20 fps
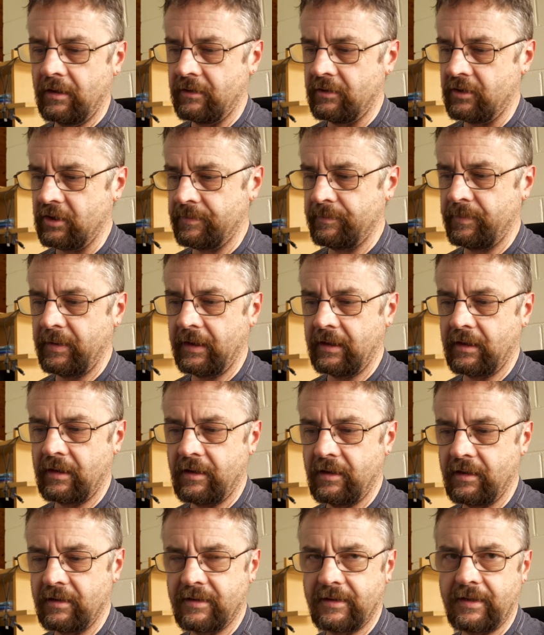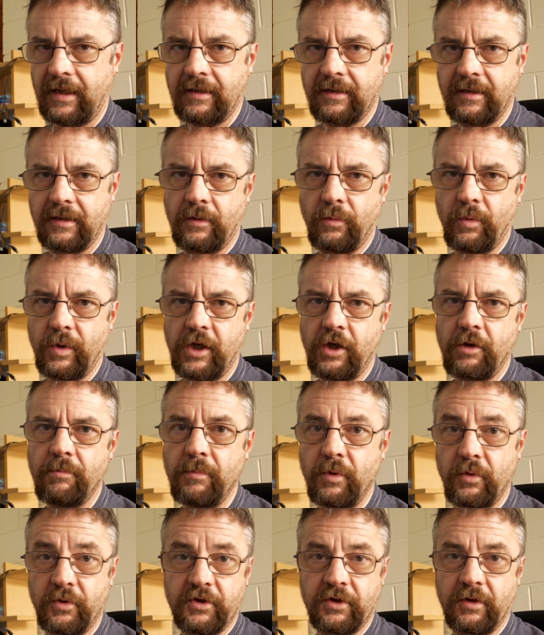Just pick the setting where you
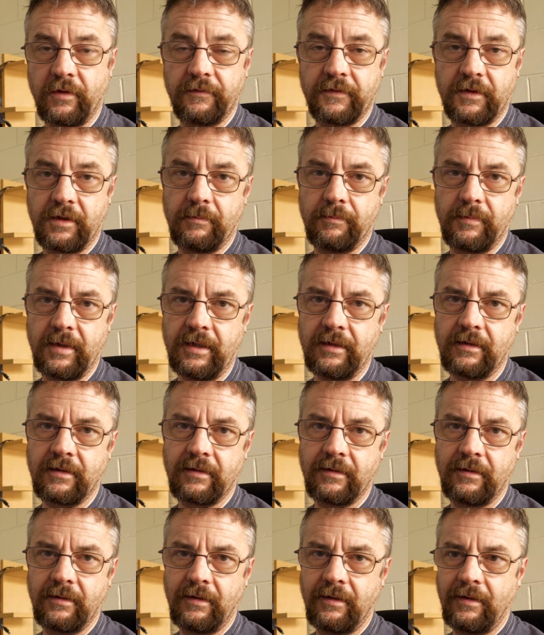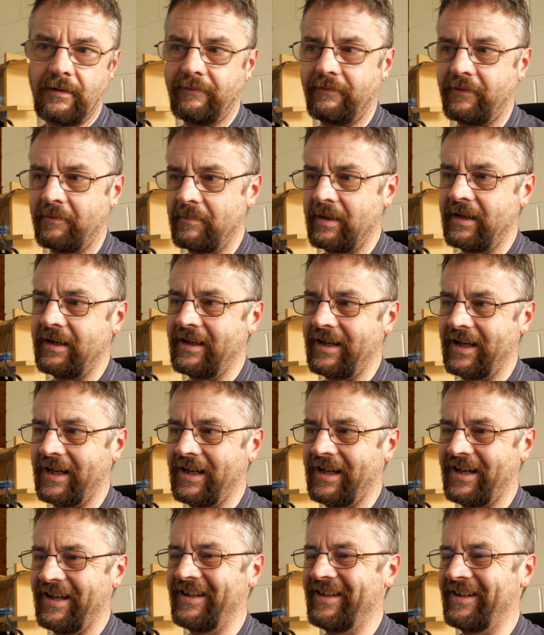most often meet. For me,
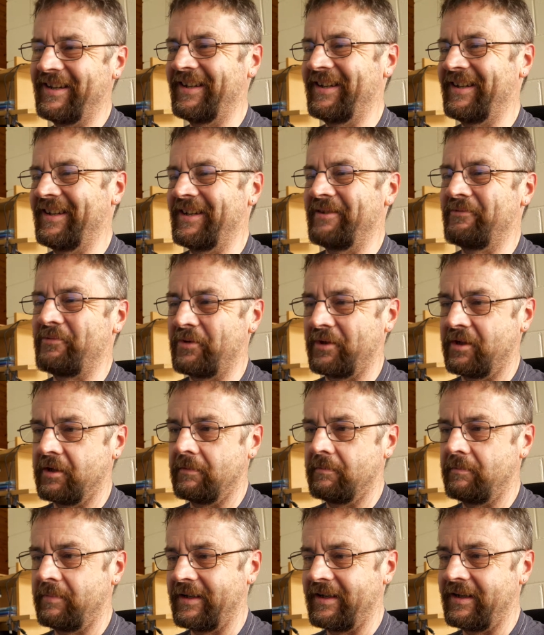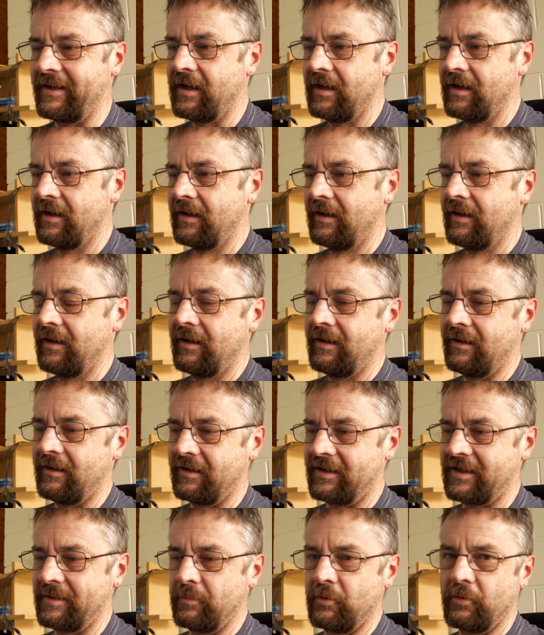it wouldn't be
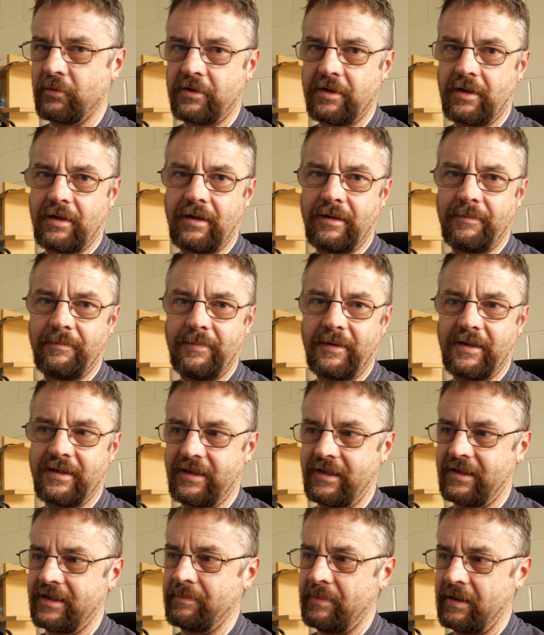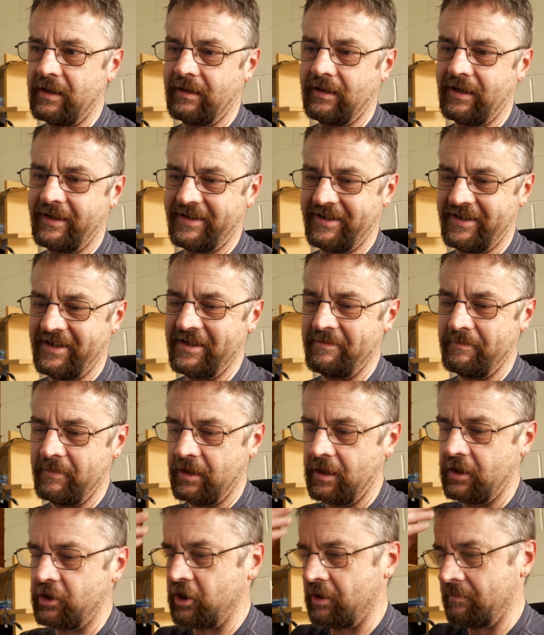the sports club because I spend less time in
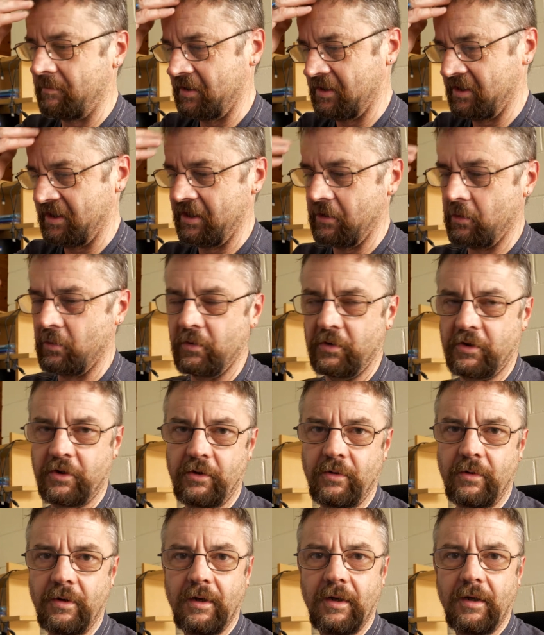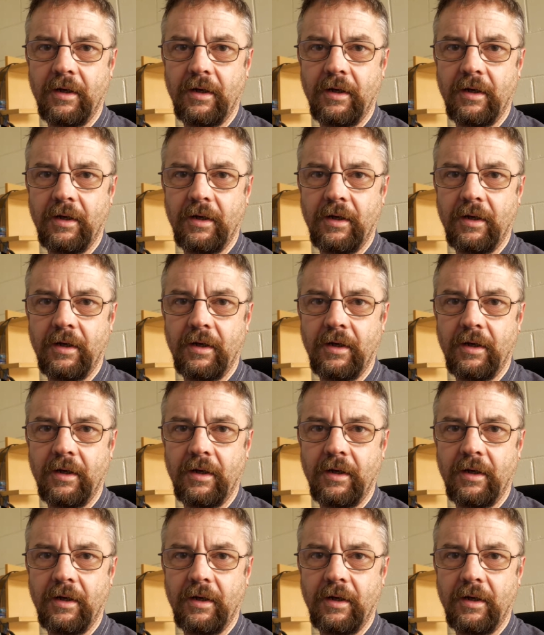the gym than I ought to.